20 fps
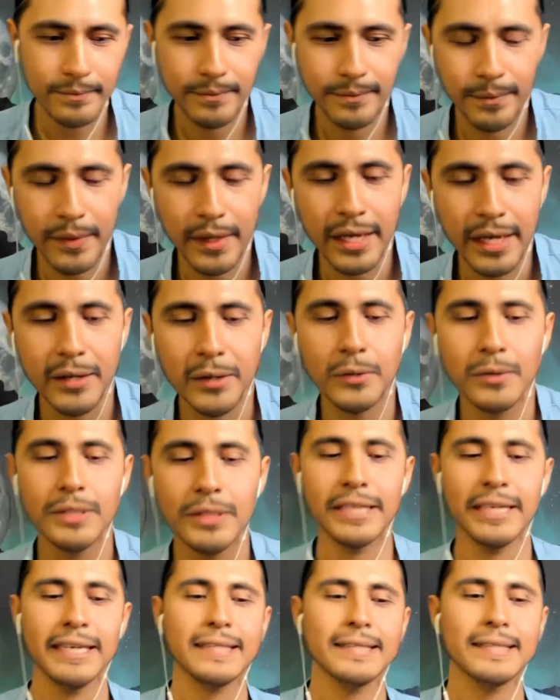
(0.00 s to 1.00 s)
not
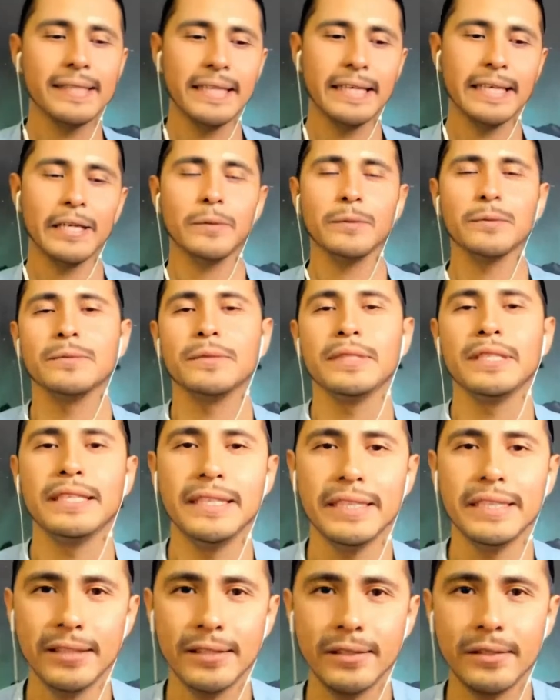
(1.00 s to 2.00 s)
only has it helped
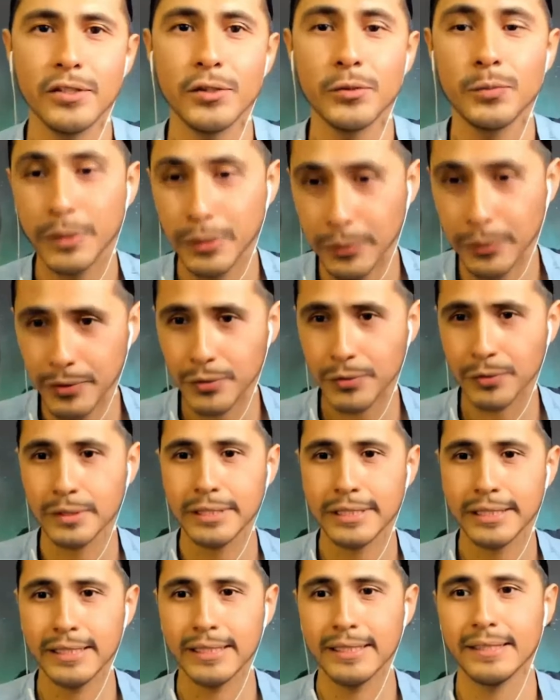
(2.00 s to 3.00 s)
me
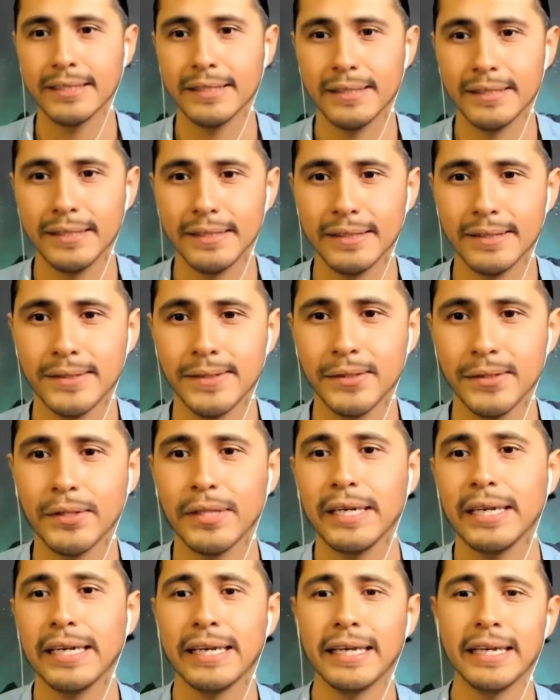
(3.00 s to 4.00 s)
spiritually so
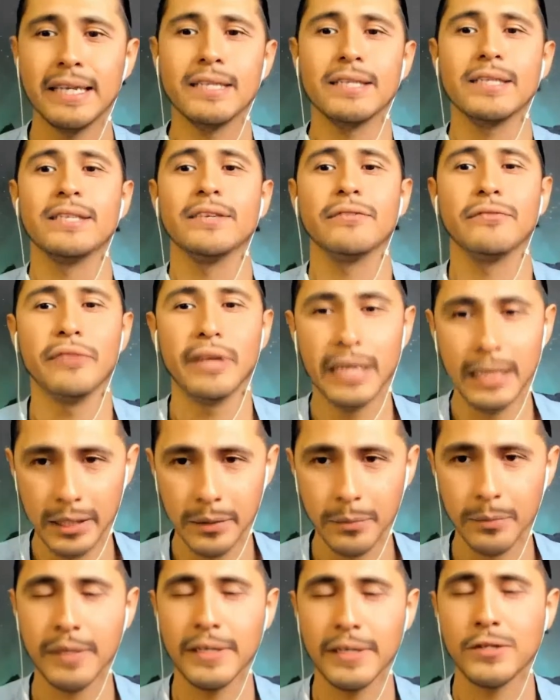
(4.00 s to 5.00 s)
that I can
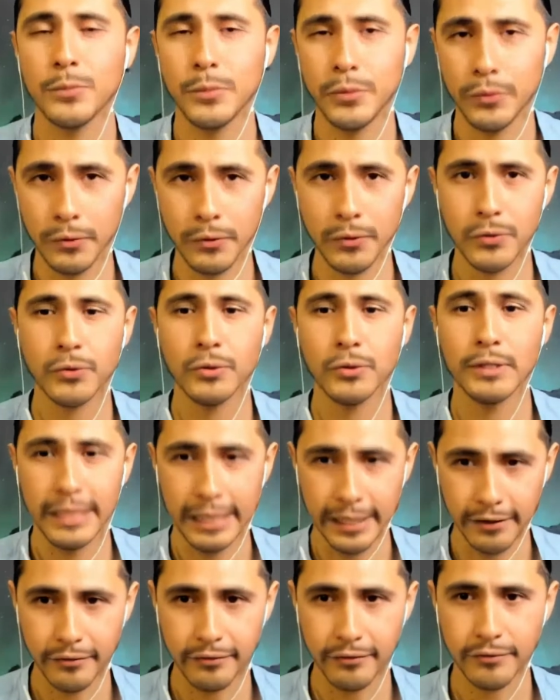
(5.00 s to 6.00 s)
develop my spiritual
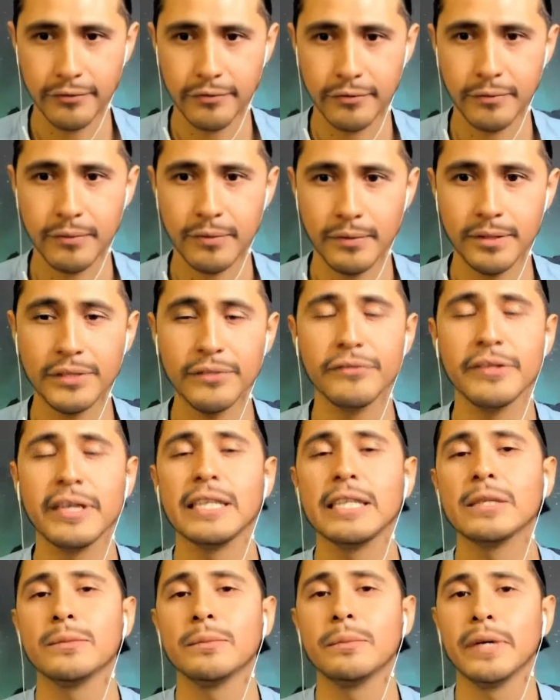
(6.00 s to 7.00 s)
life,
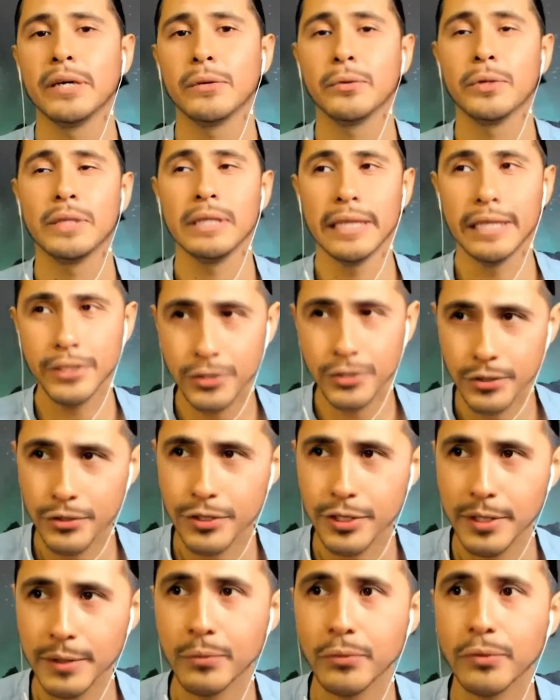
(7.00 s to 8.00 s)
develop my
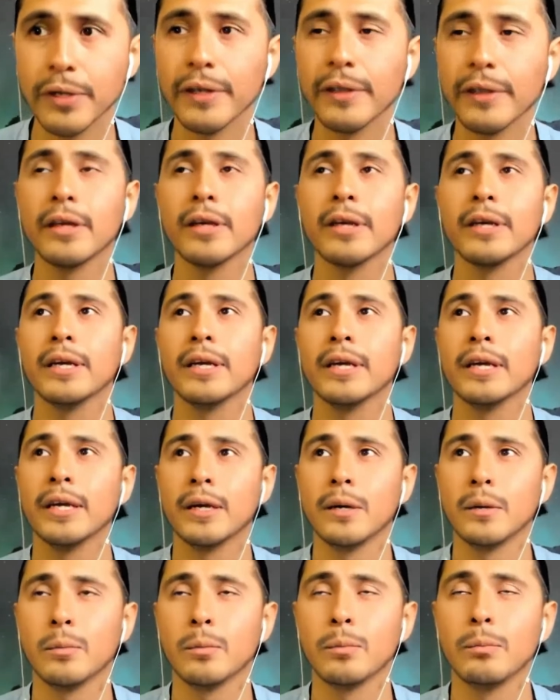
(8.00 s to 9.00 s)
relationship with
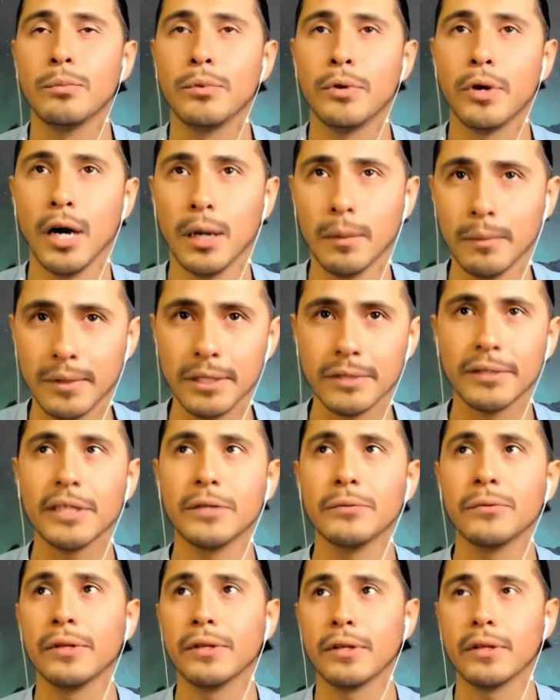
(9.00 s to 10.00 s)
Brahma,
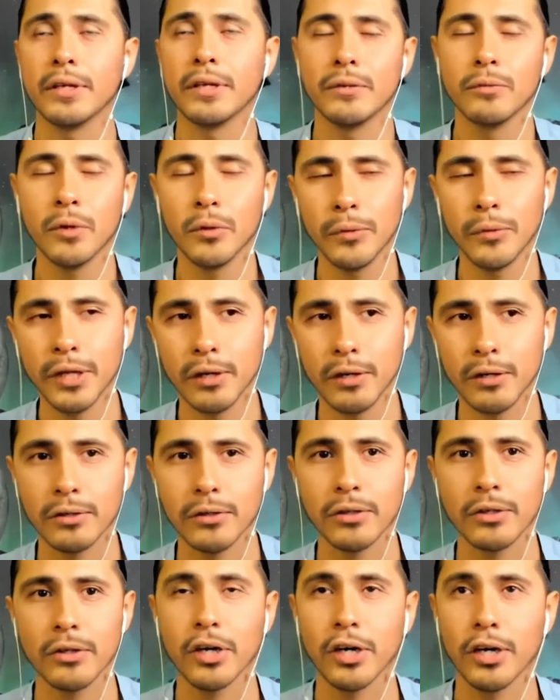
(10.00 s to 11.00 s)
right? With what we
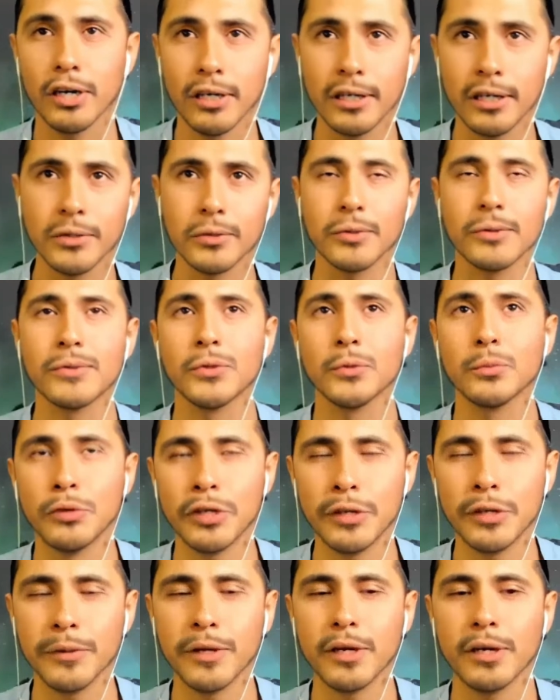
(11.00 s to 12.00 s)
call God or
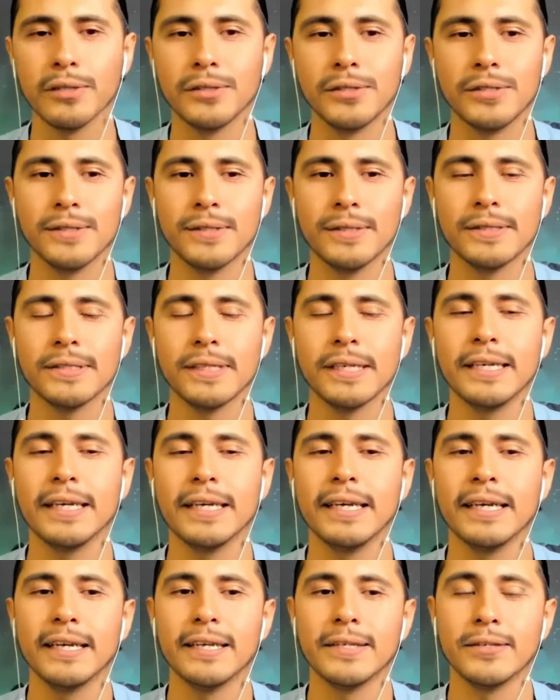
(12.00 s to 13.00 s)
supreme consciousness.
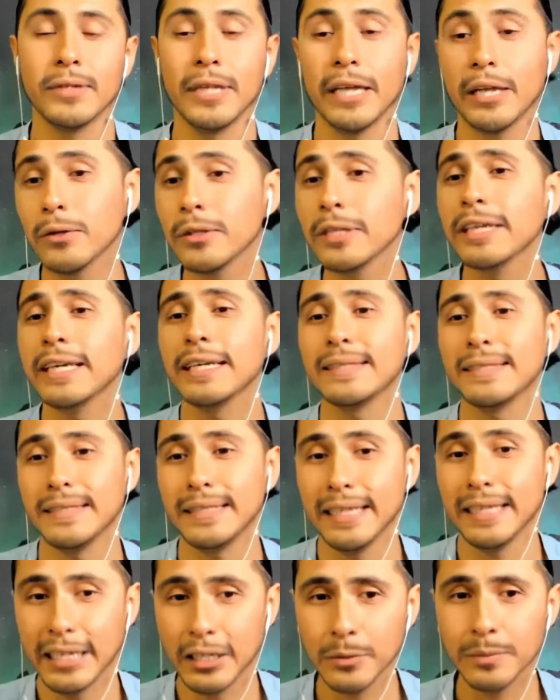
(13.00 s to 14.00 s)
So not only has
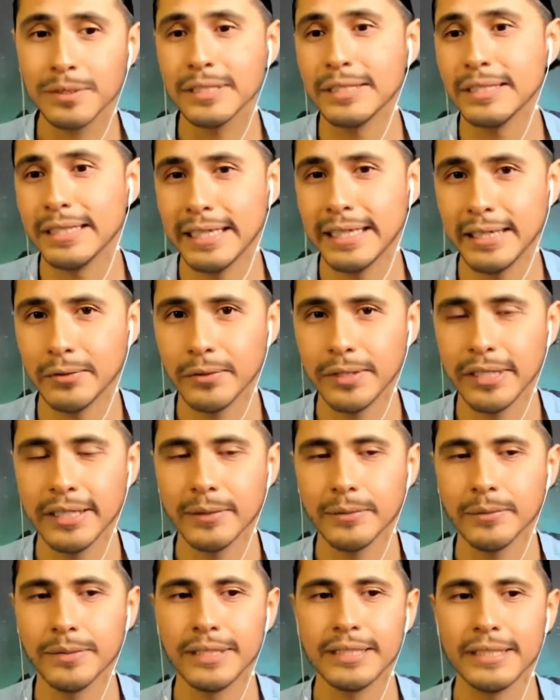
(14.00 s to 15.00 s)
it helped in that
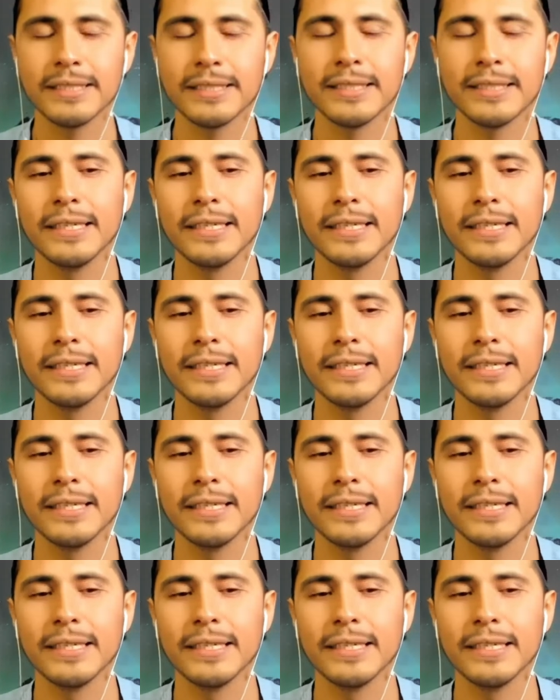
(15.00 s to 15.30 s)
way, but